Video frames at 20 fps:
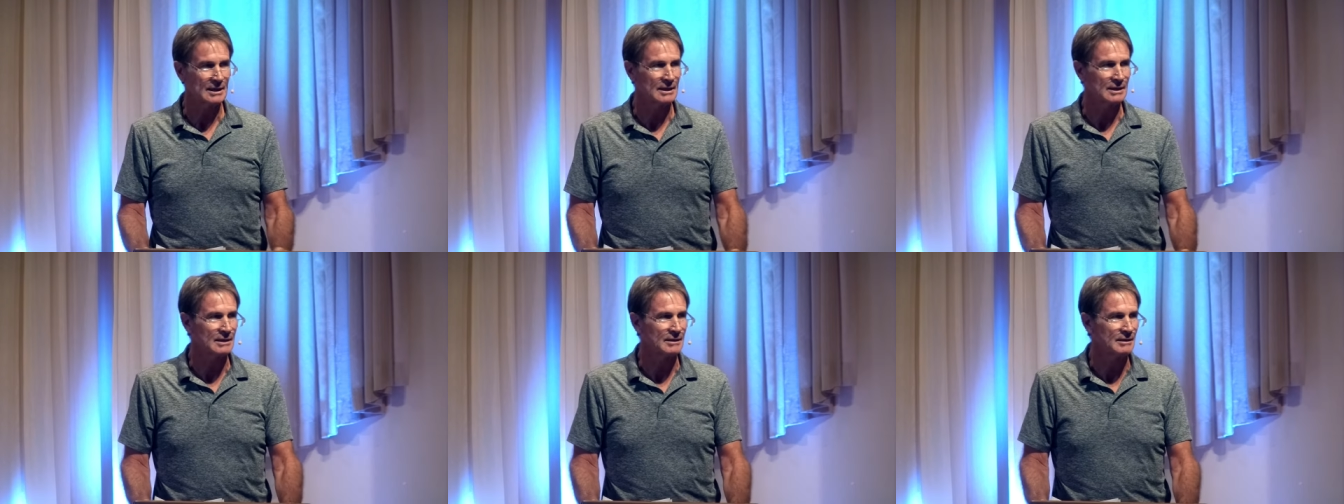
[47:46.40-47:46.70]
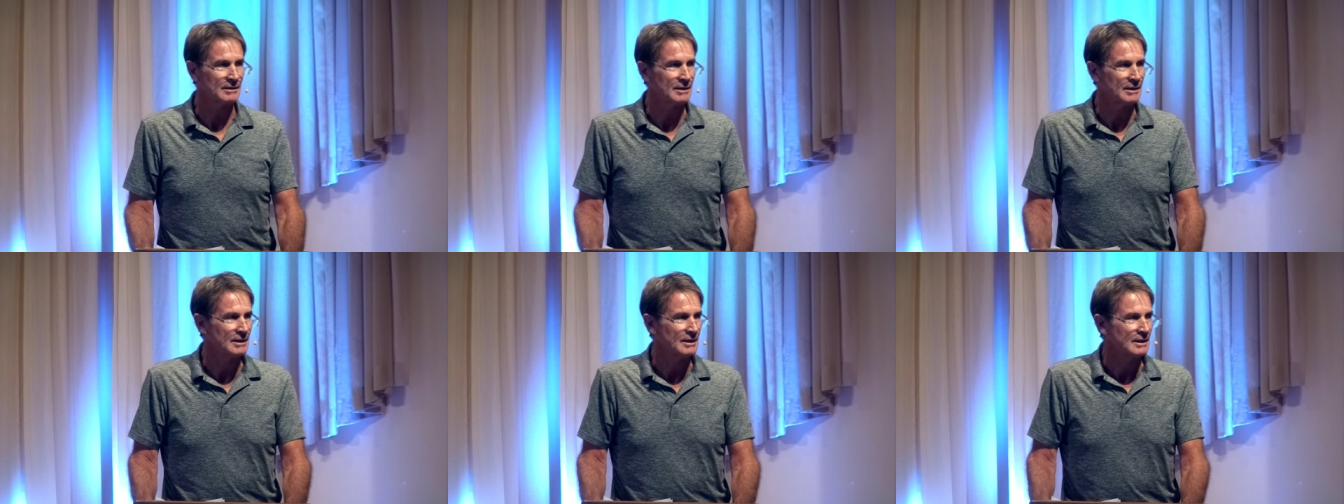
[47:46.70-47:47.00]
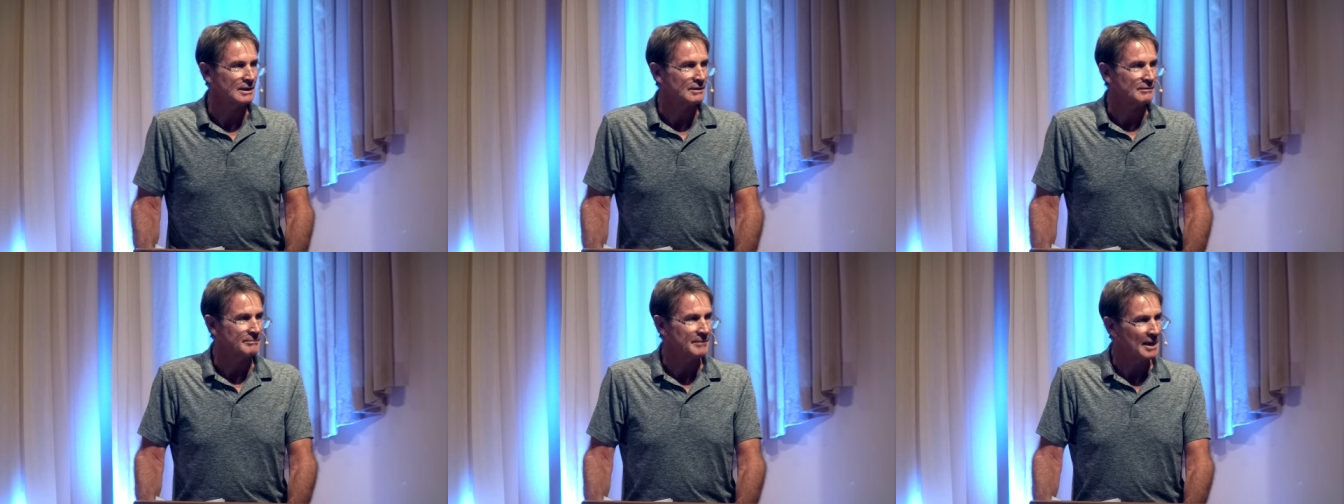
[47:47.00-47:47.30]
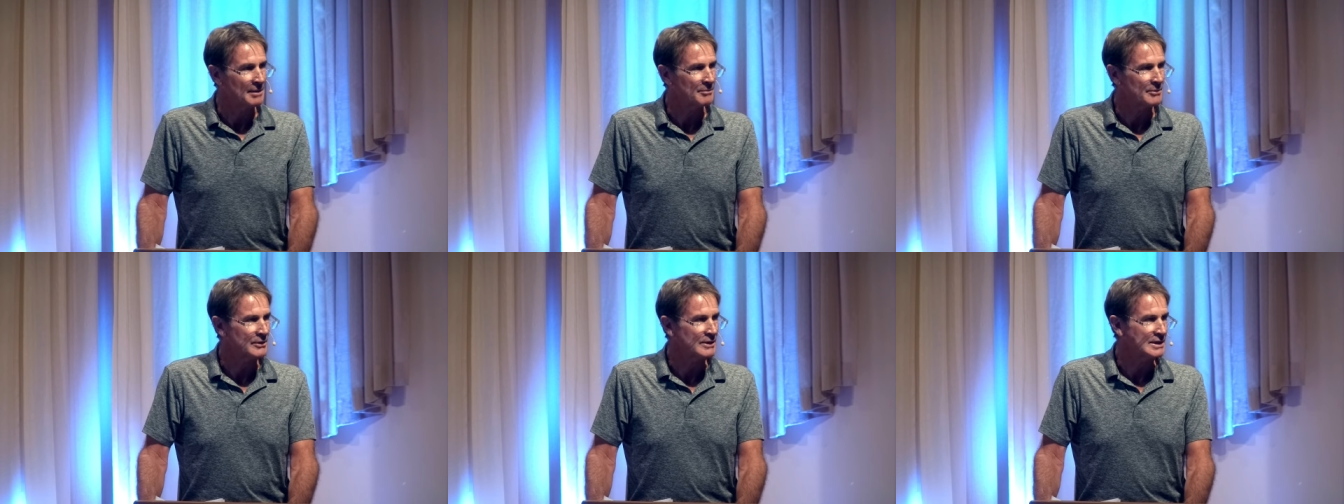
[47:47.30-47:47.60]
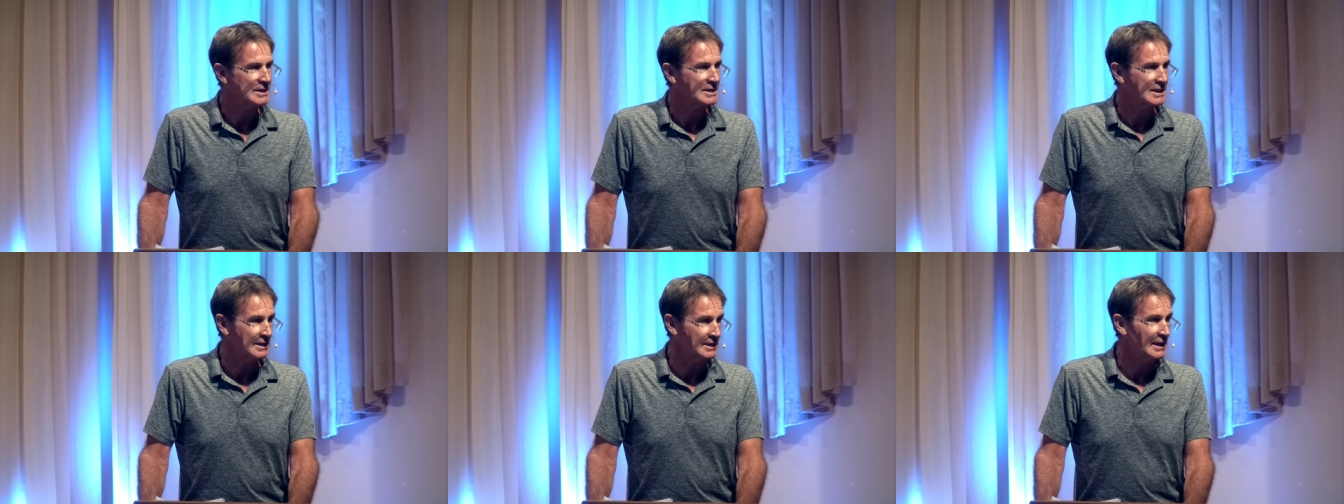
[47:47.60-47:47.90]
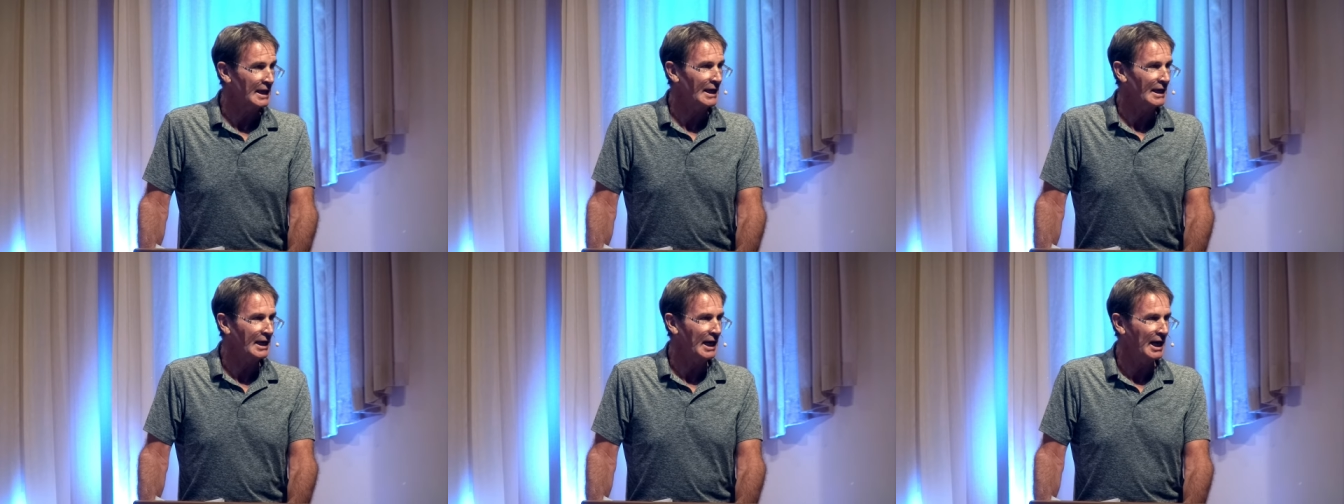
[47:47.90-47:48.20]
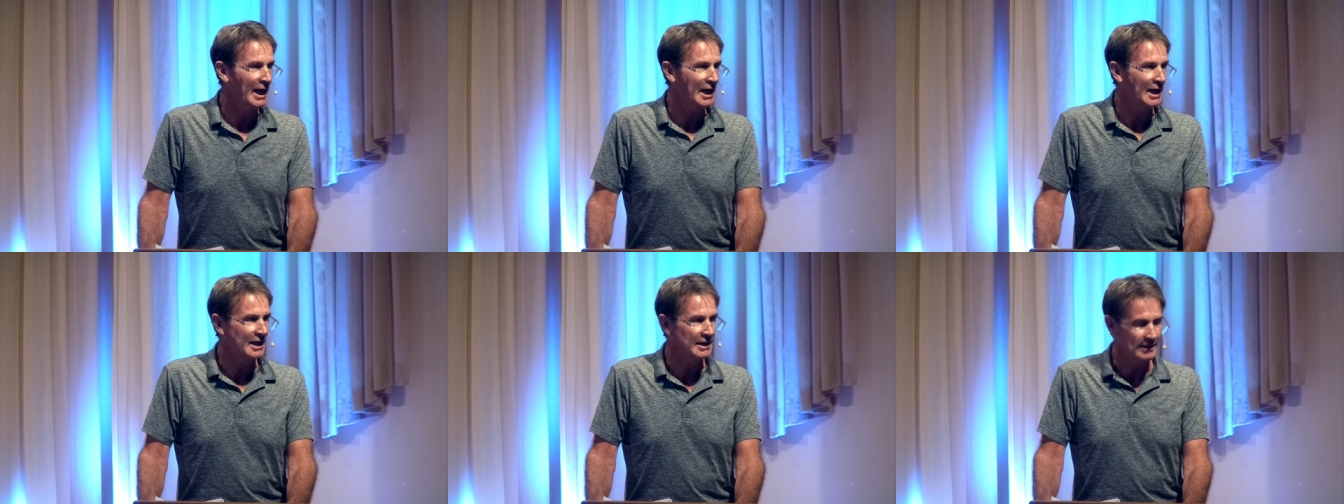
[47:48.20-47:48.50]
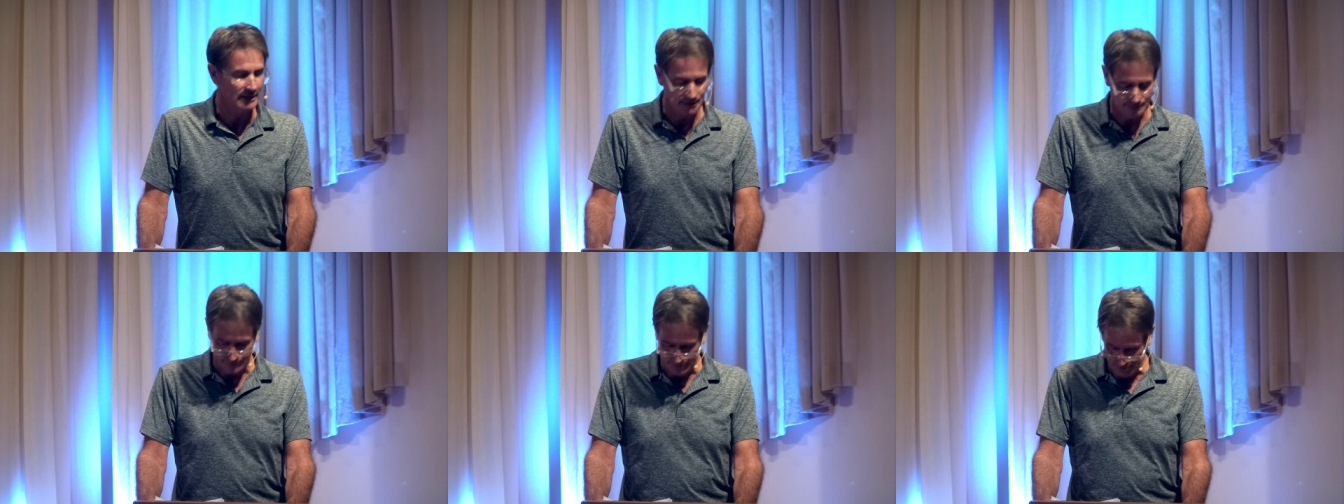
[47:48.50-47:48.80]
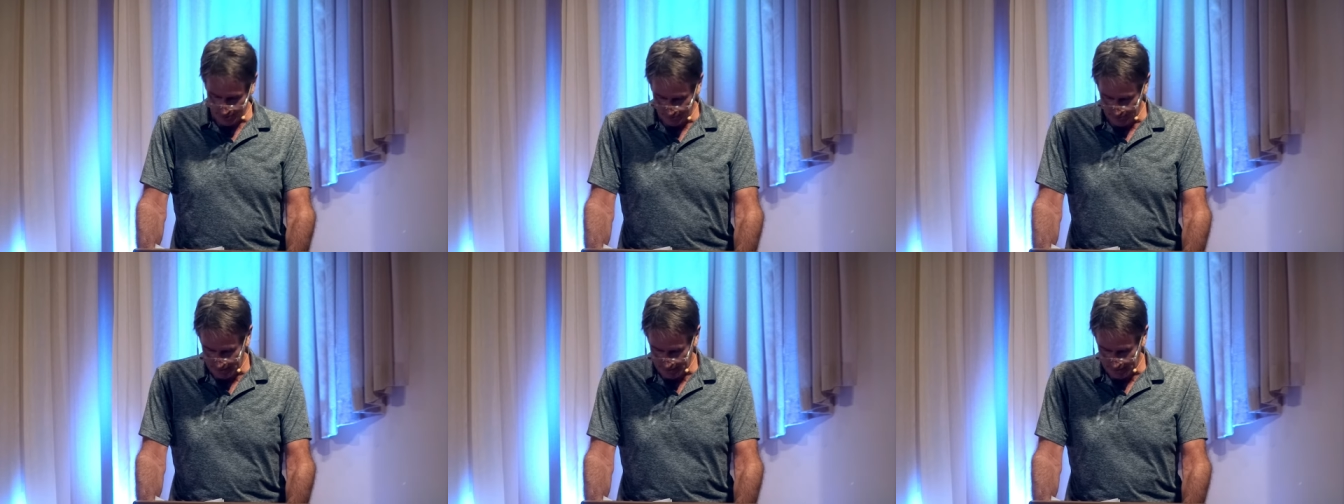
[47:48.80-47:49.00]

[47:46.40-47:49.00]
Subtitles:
the memories that they had of the